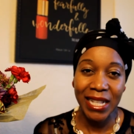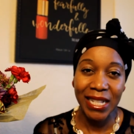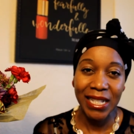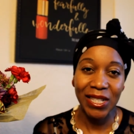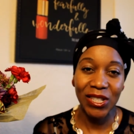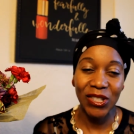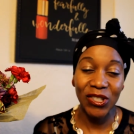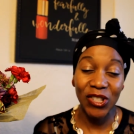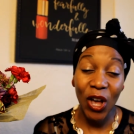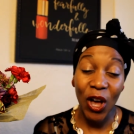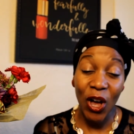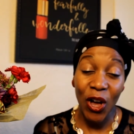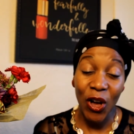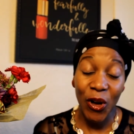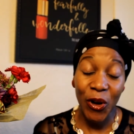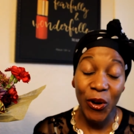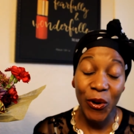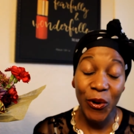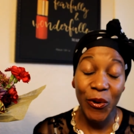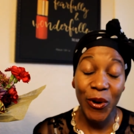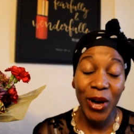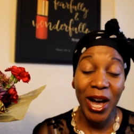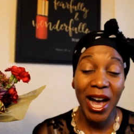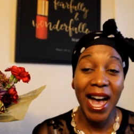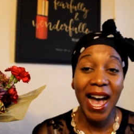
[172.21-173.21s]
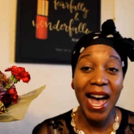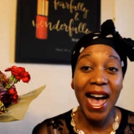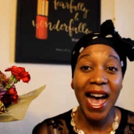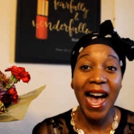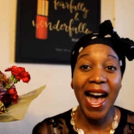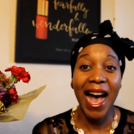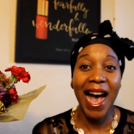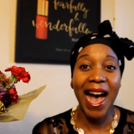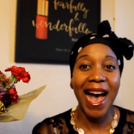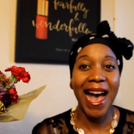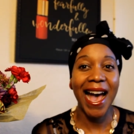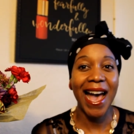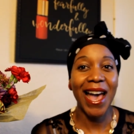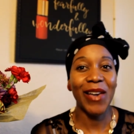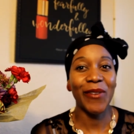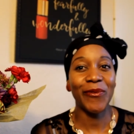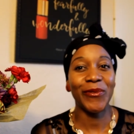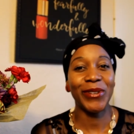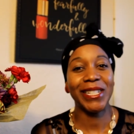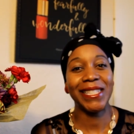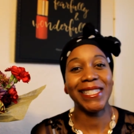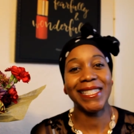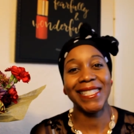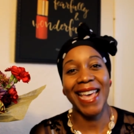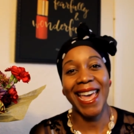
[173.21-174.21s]
So I
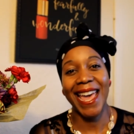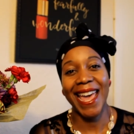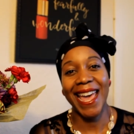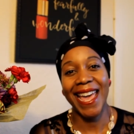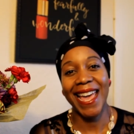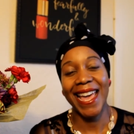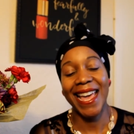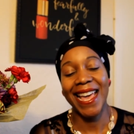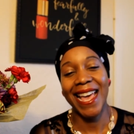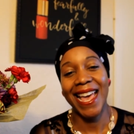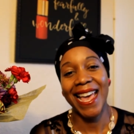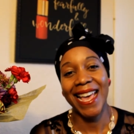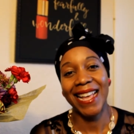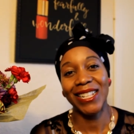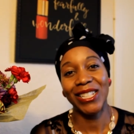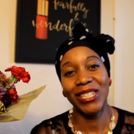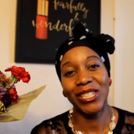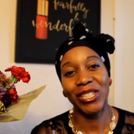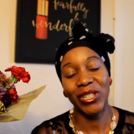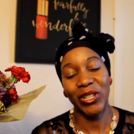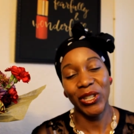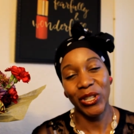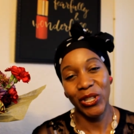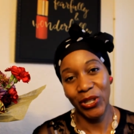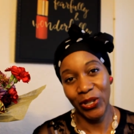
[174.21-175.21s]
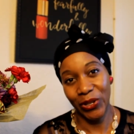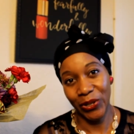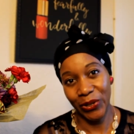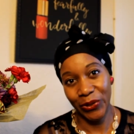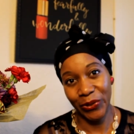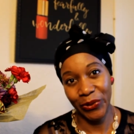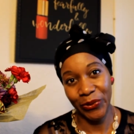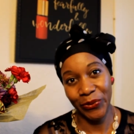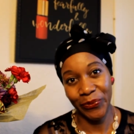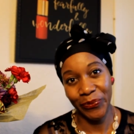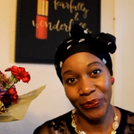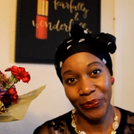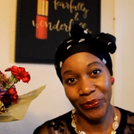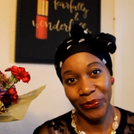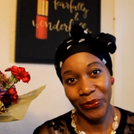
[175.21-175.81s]
would say to you,